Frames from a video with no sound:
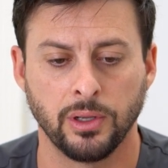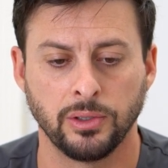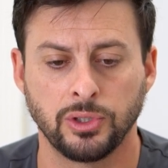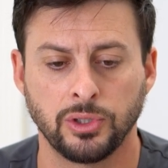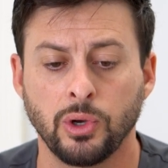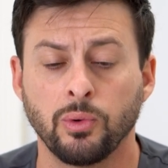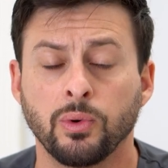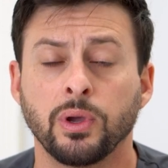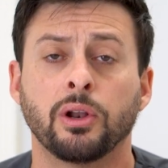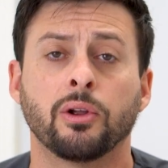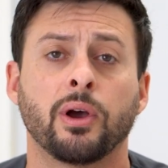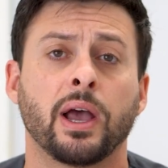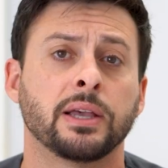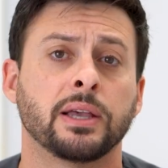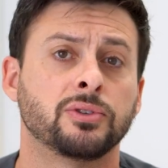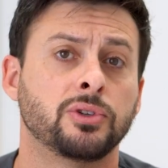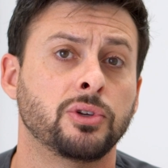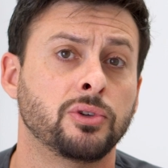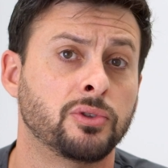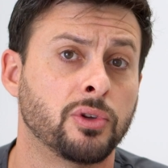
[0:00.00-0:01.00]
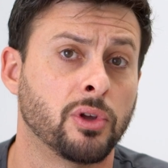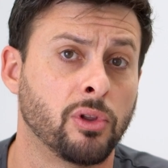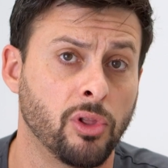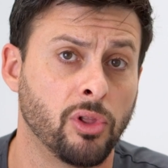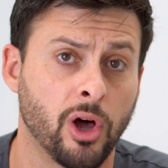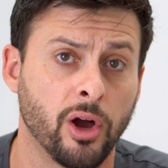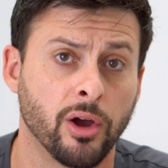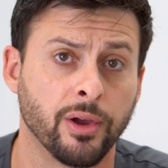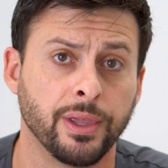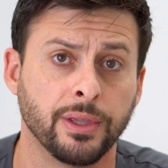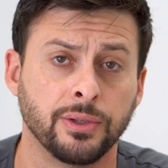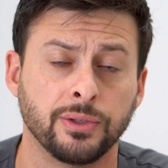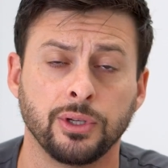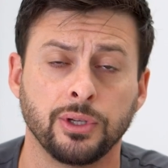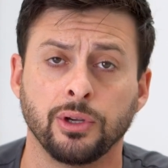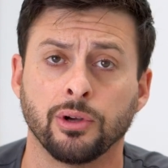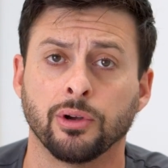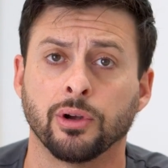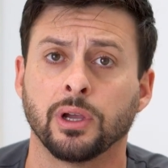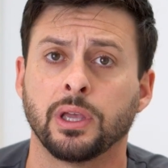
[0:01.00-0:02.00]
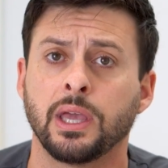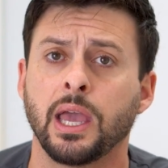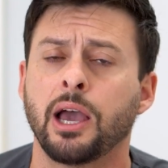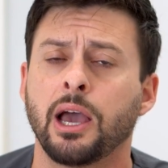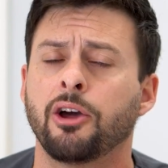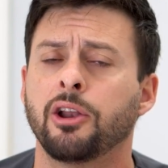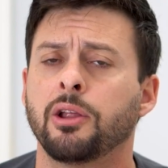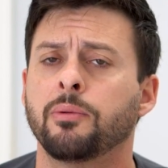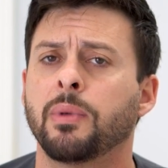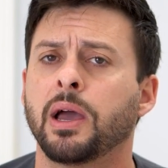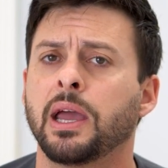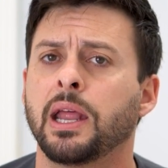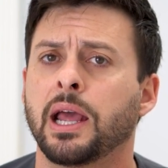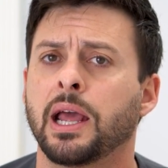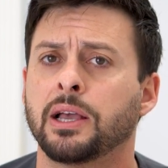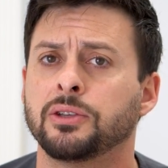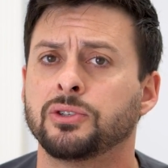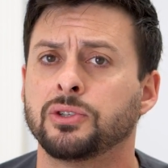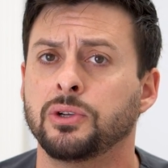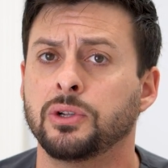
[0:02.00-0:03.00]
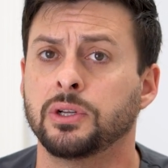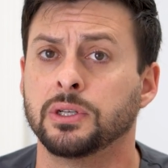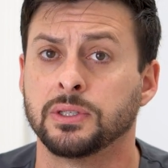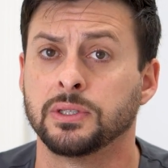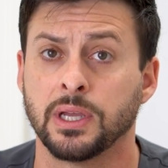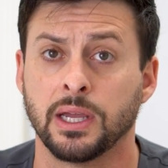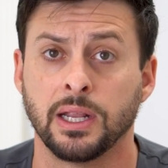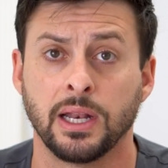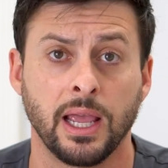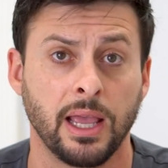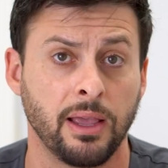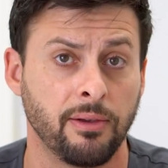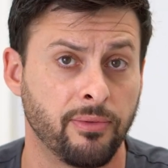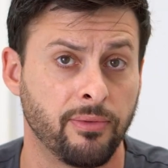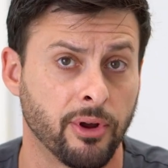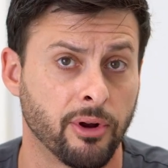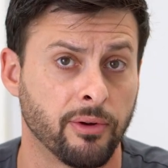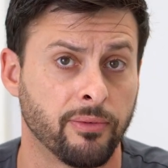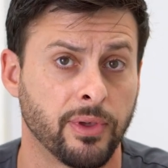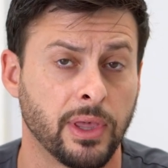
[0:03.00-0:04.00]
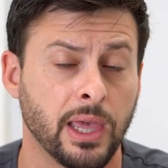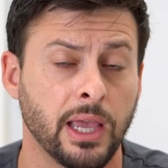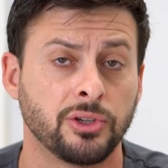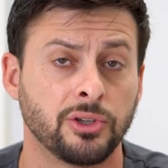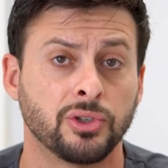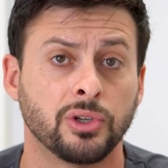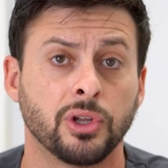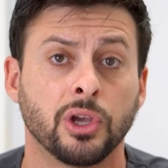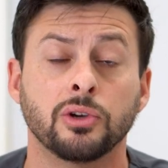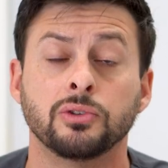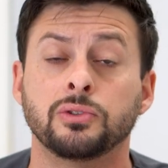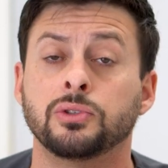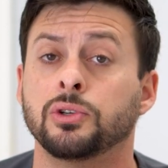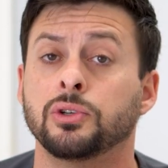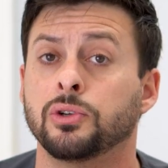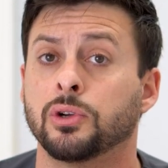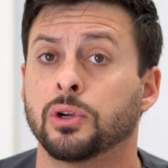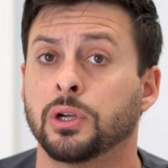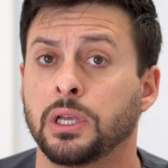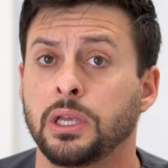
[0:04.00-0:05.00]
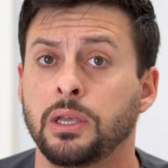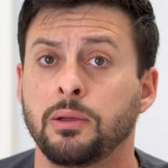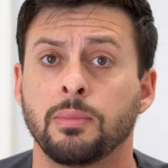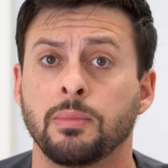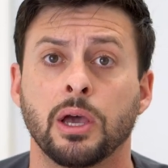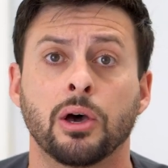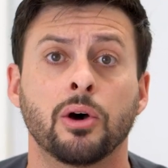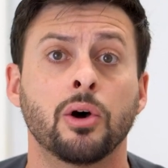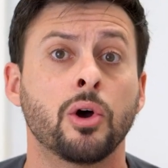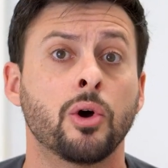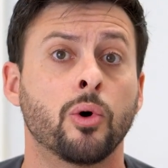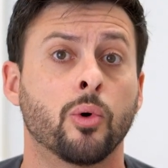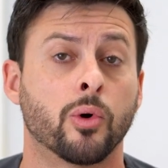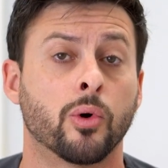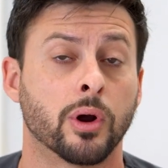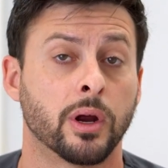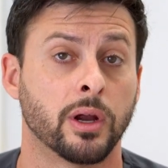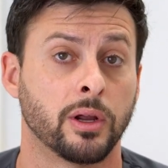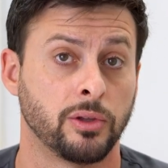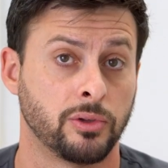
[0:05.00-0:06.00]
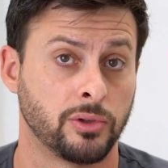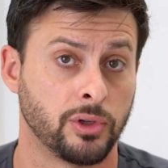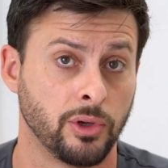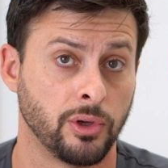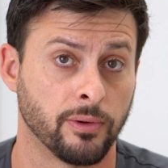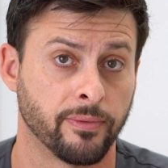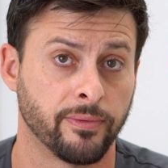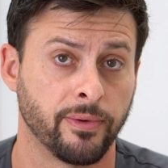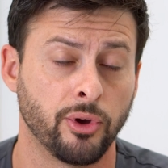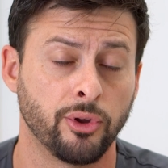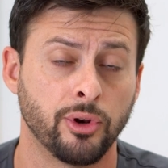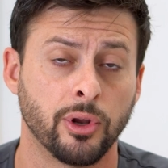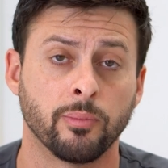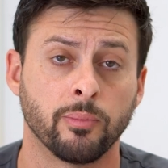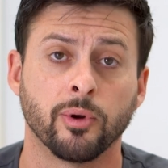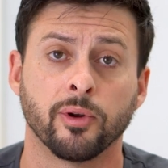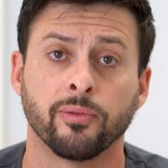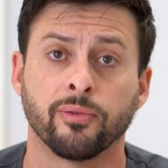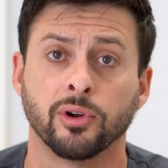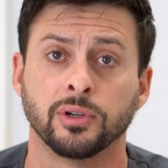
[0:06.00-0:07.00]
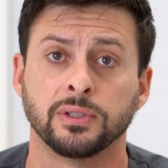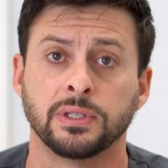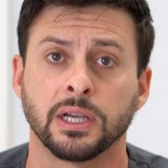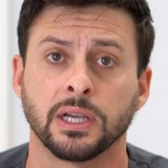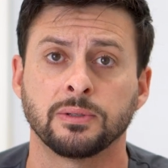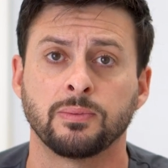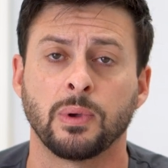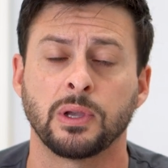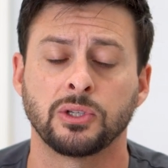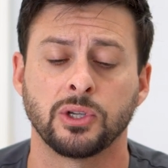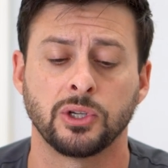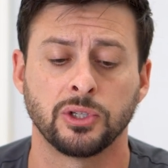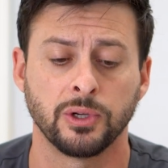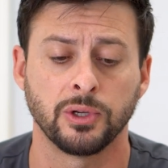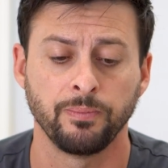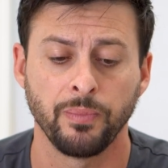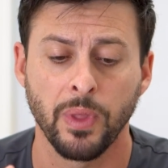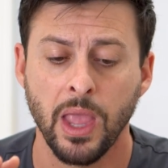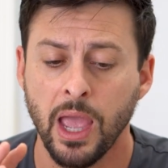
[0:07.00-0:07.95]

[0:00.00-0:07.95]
So it'll ask you to log into your account. It might ask you to send a verification code to your email or to your phone number for a text message.